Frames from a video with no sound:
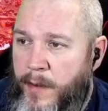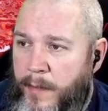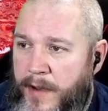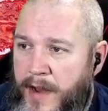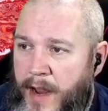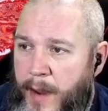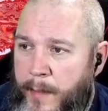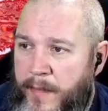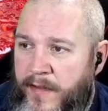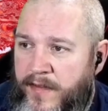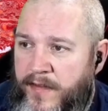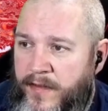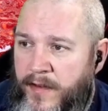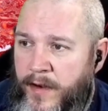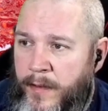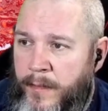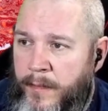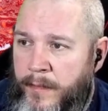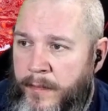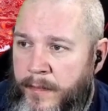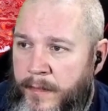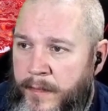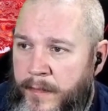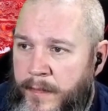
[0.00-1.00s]
comes
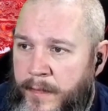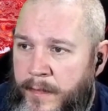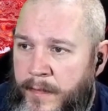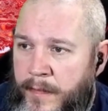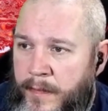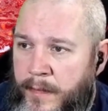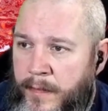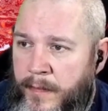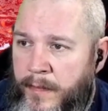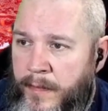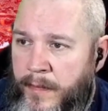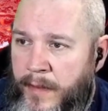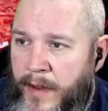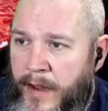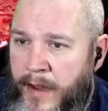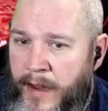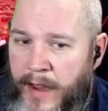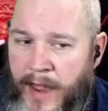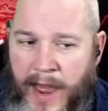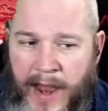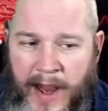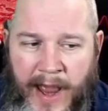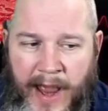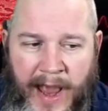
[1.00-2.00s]
from
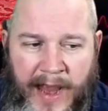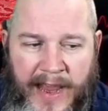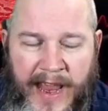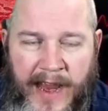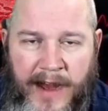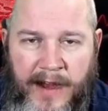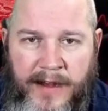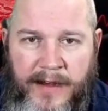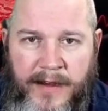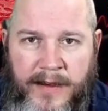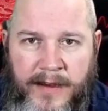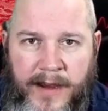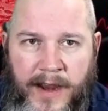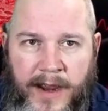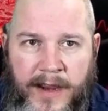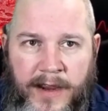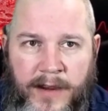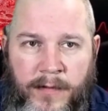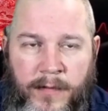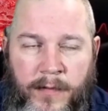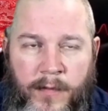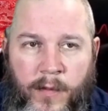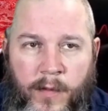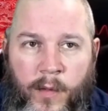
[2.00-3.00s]
I can't tell
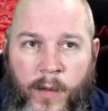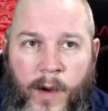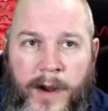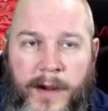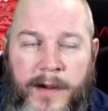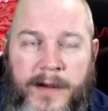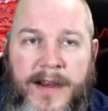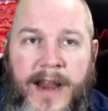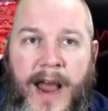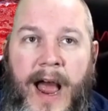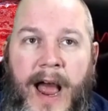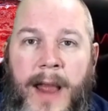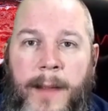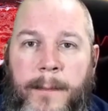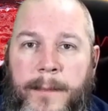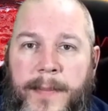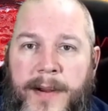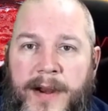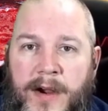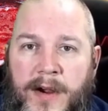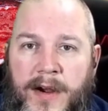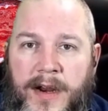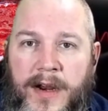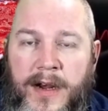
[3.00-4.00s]
you what time
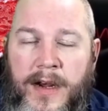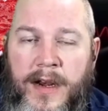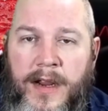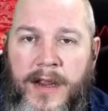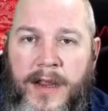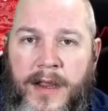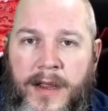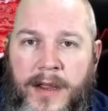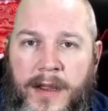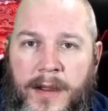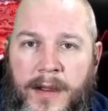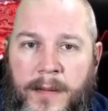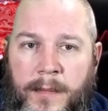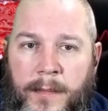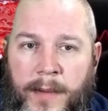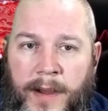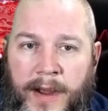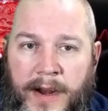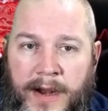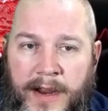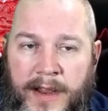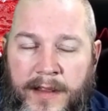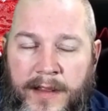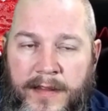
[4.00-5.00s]
period,
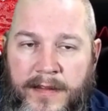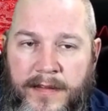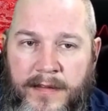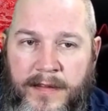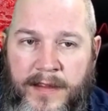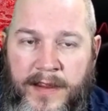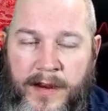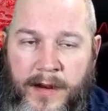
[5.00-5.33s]
but it's